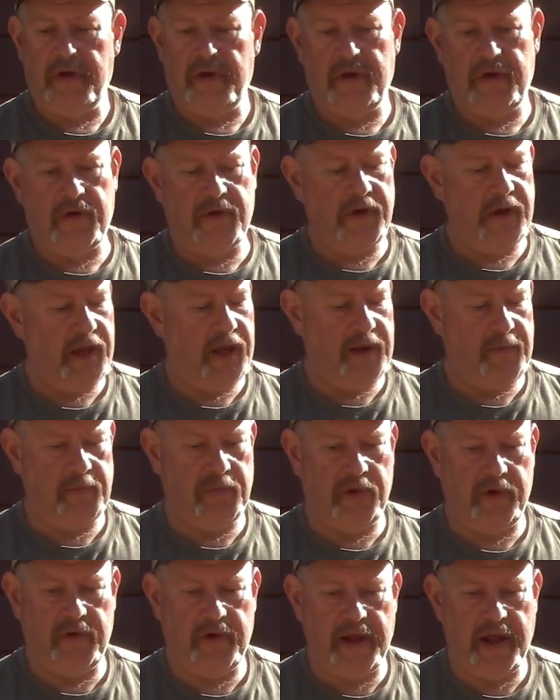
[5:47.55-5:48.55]
Oh, I hate
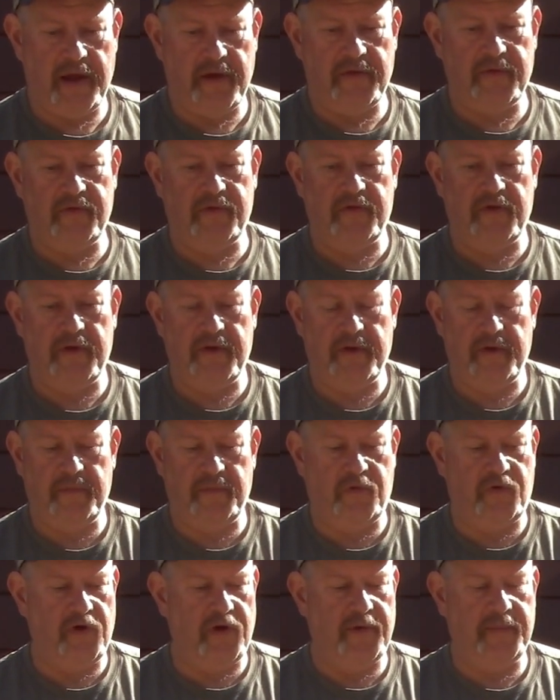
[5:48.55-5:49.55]
blowdowns. I'm
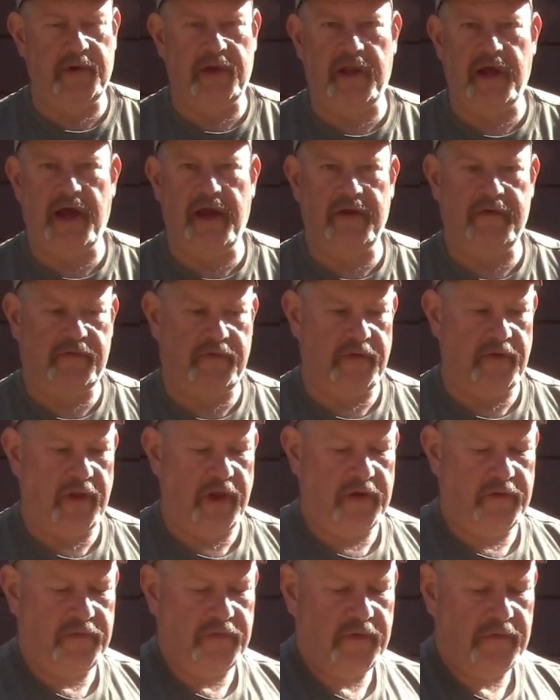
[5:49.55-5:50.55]
traumatized for
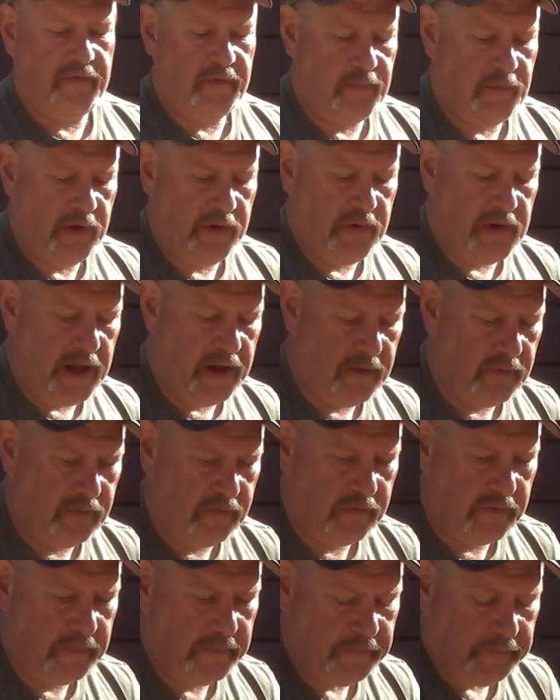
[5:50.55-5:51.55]
life over
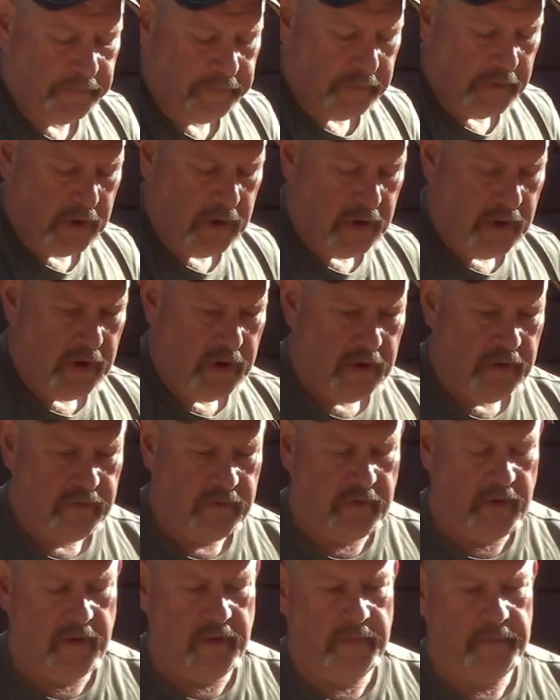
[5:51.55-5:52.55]
blowdowns.
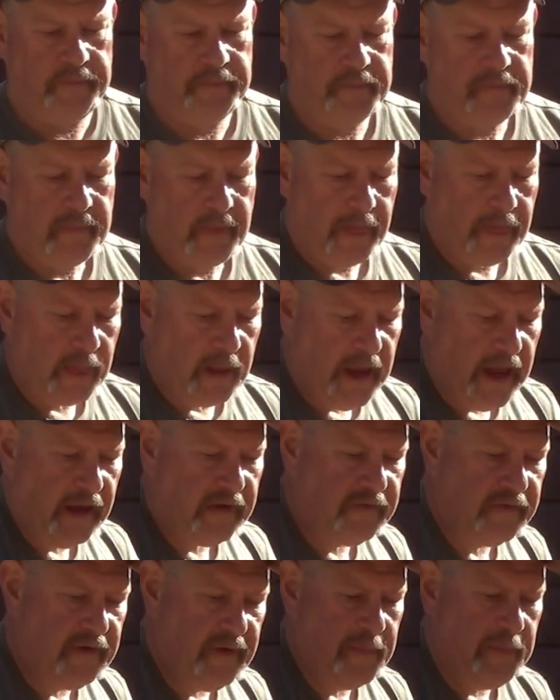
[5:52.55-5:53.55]
So,
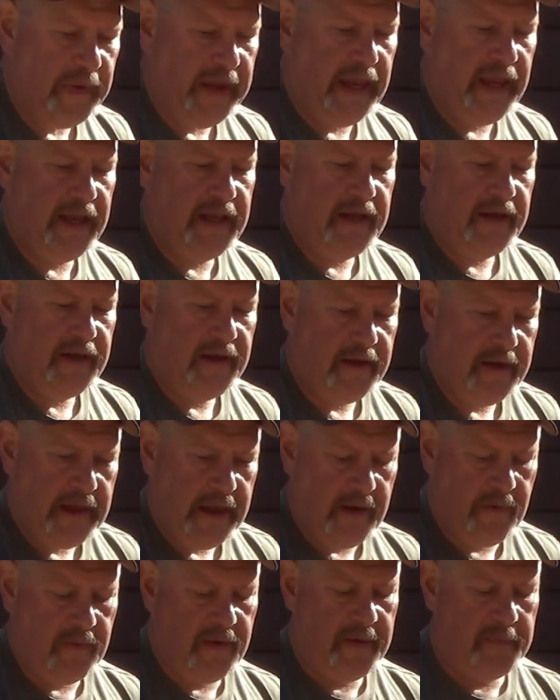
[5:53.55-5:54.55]
excellent pant,
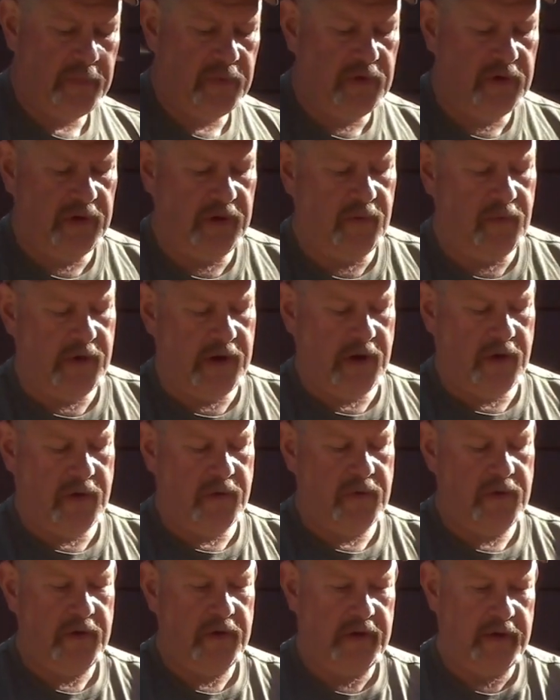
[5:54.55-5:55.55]
held up really
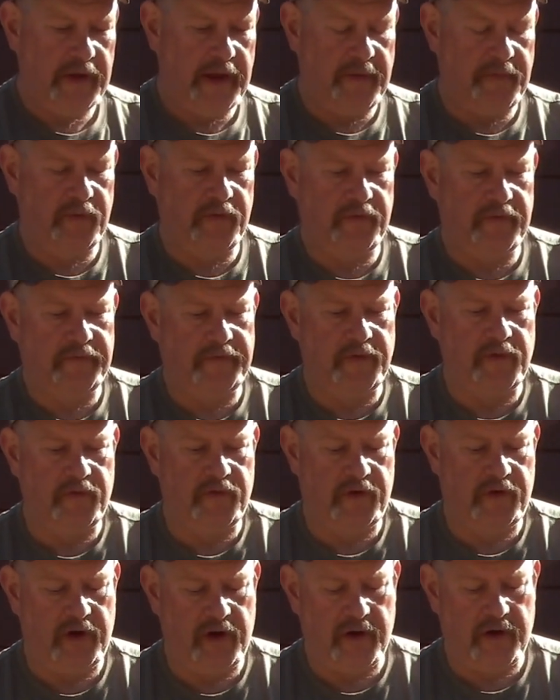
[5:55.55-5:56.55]
well. That was the
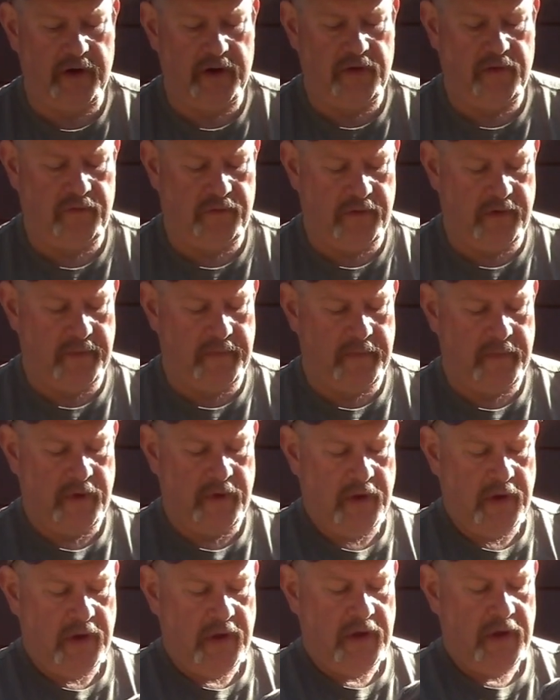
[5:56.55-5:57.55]
first year I used them.
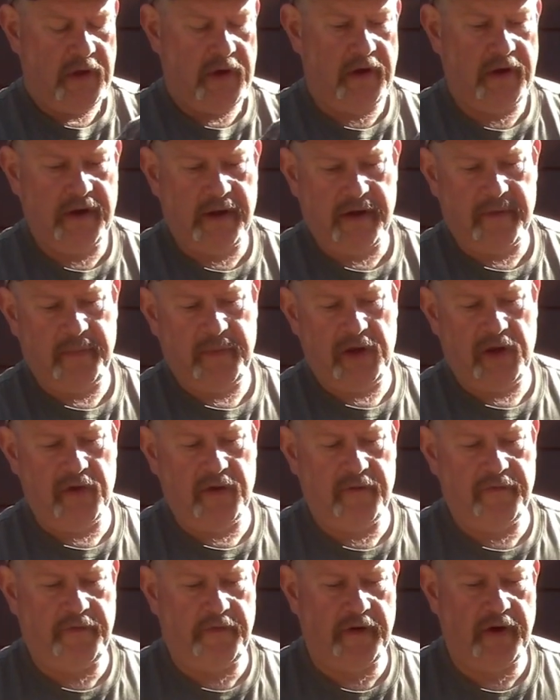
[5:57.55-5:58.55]
They're going to be
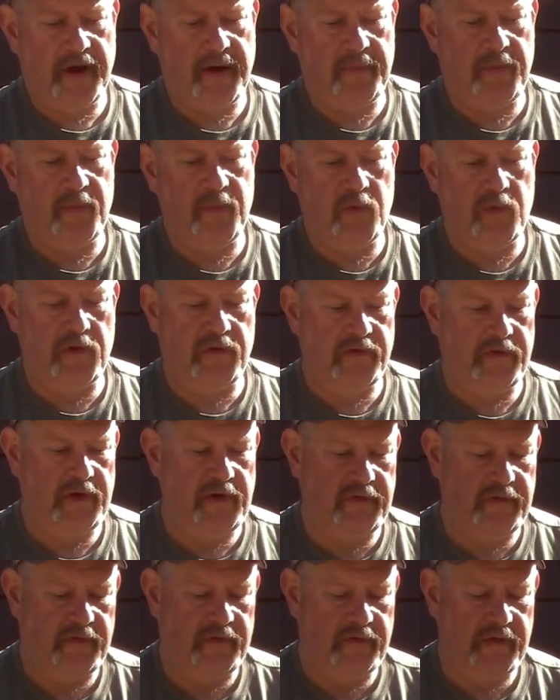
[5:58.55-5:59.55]
good for a couple more
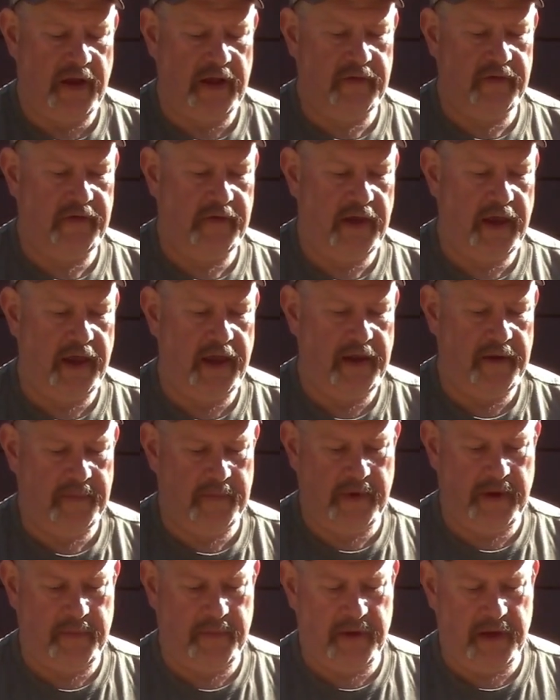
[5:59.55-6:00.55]
seasons, I'd say,
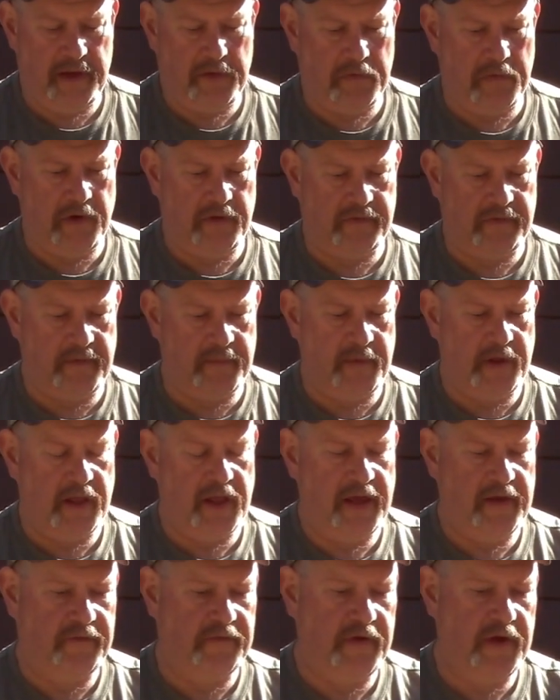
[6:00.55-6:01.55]
maybe the rest of my
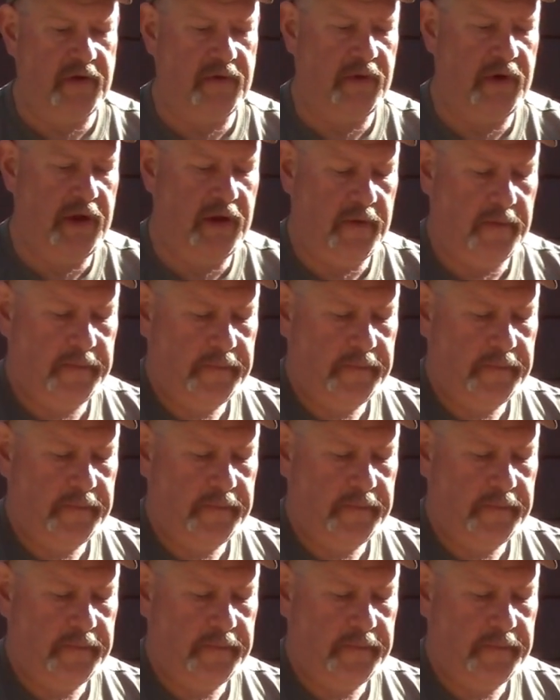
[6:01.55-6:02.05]
life, I don't know.